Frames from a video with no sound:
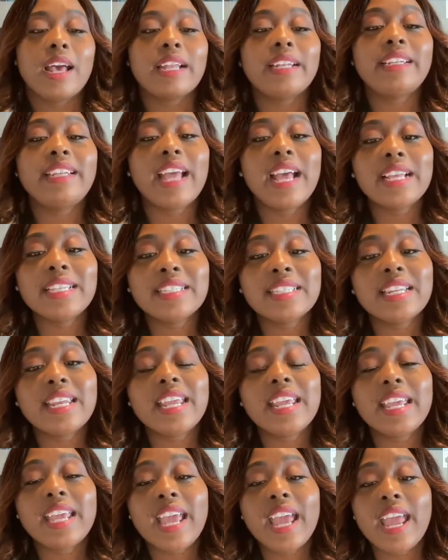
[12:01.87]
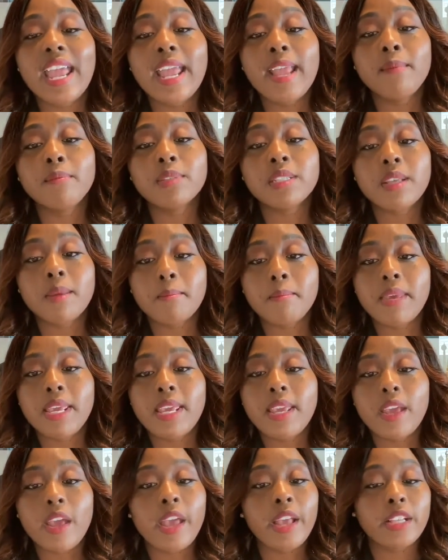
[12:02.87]
Destiny came to
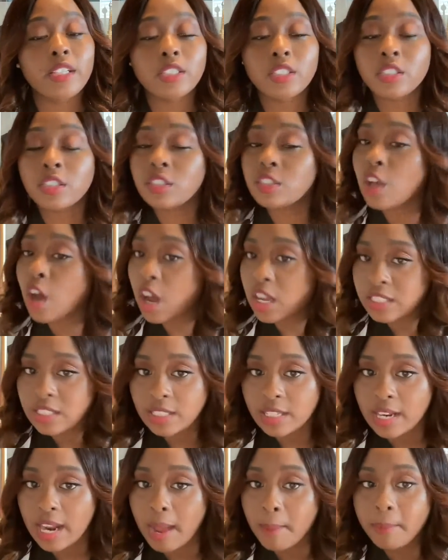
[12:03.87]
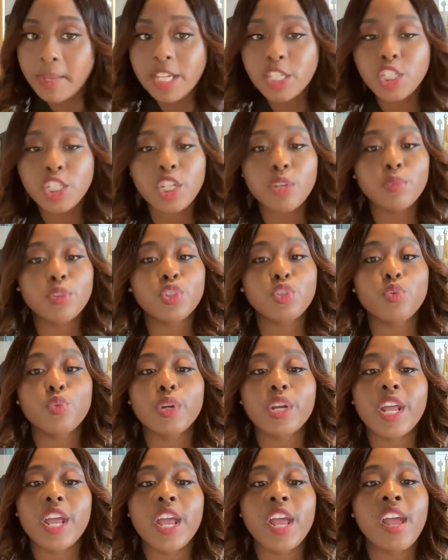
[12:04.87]
me exhausted. I mean, she was
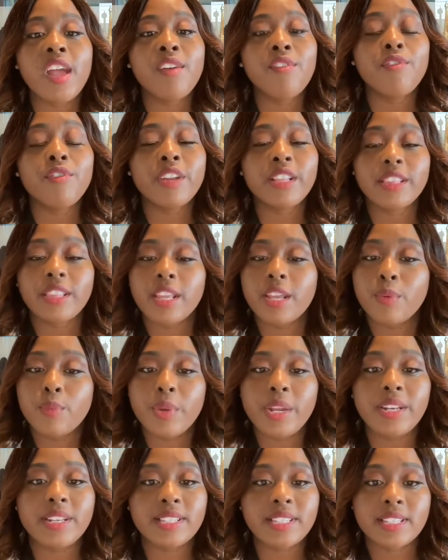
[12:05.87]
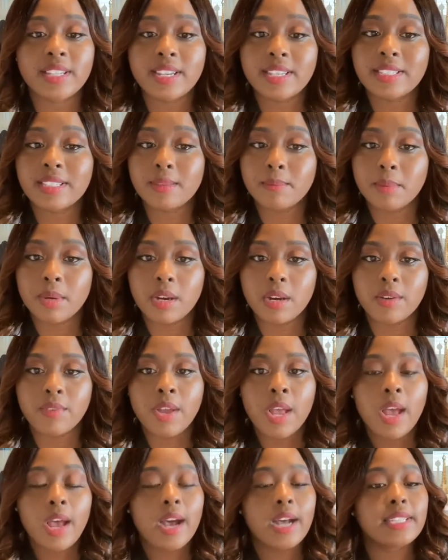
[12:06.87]
doing everything we discussed above.
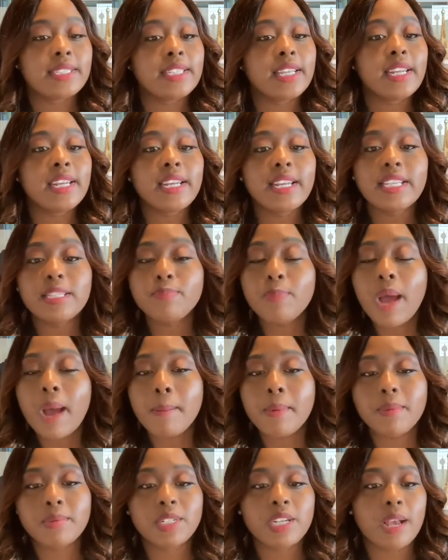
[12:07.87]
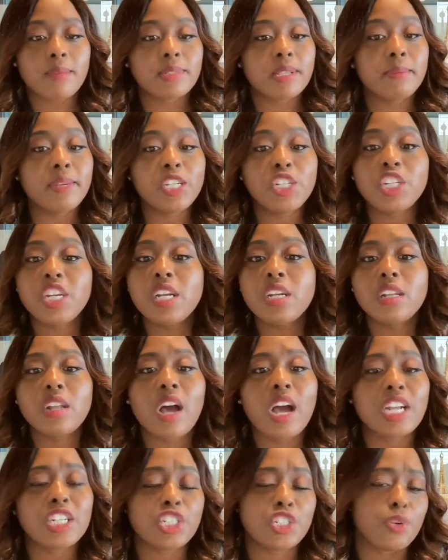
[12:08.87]
Attending these pop-up shops. I mean, she
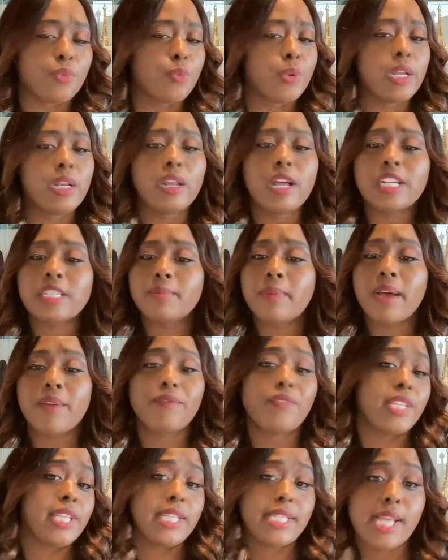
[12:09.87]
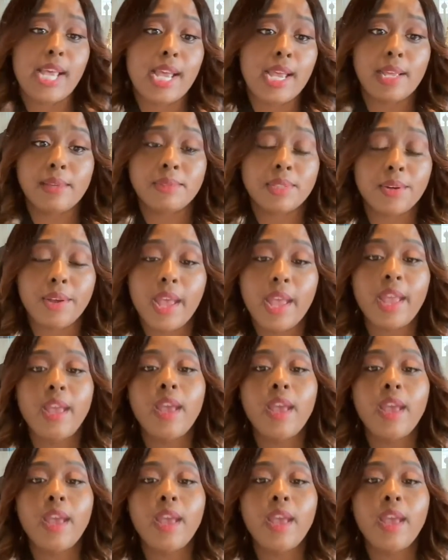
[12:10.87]
launched and relaunched about 50 times, okay?